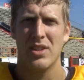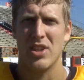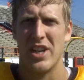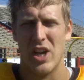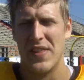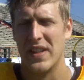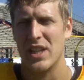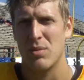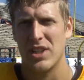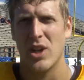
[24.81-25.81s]
So you know, I think
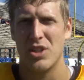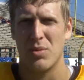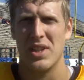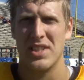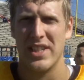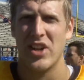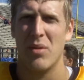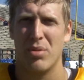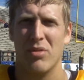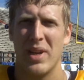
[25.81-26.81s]
that's what the coaches want to see, you
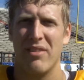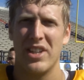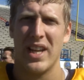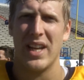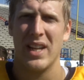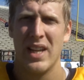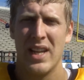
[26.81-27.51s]
know, improvement every day,